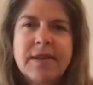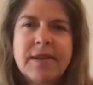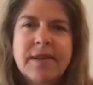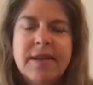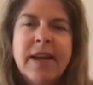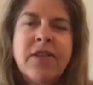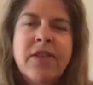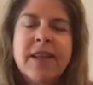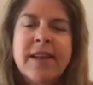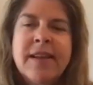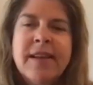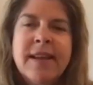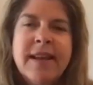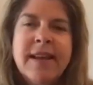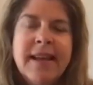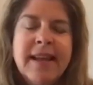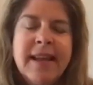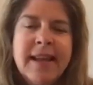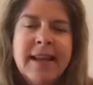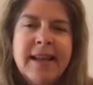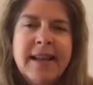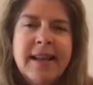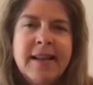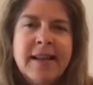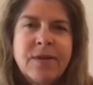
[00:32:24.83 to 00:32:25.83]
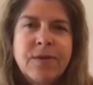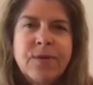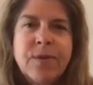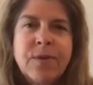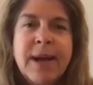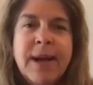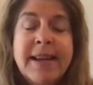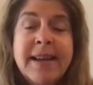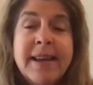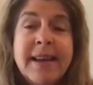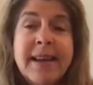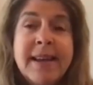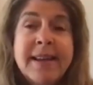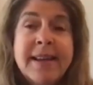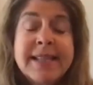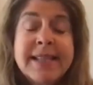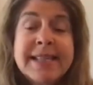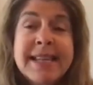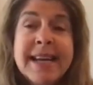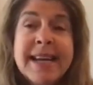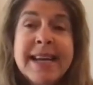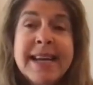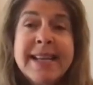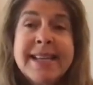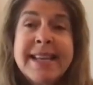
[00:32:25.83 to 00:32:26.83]
And on the
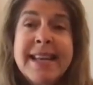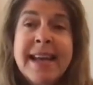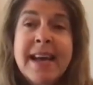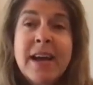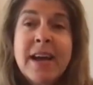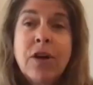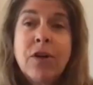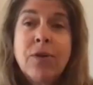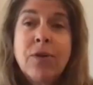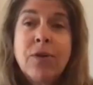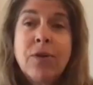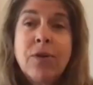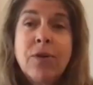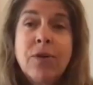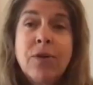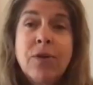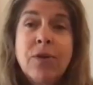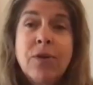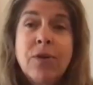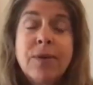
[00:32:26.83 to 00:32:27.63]
right-hand side now,